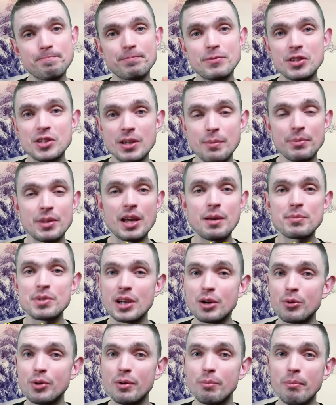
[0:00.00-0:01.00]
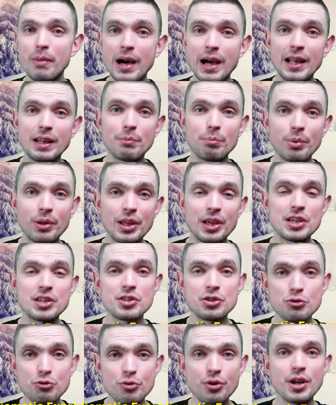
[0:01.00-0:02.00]
Sometimes our mind
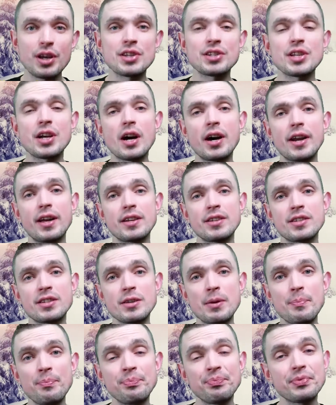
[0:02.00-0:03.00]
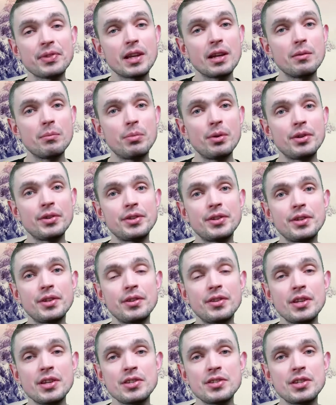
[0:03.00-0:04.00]
plays tricks on us, but
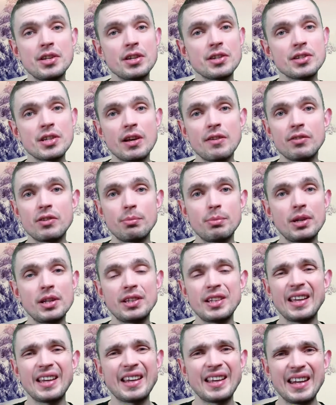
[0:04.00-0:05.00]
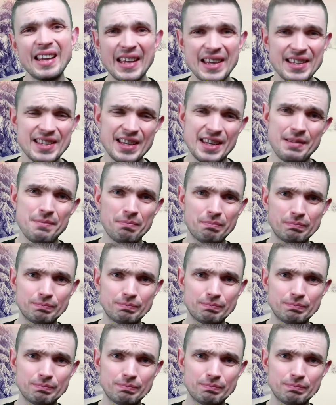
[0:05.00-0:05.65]
these things have to be taken easy,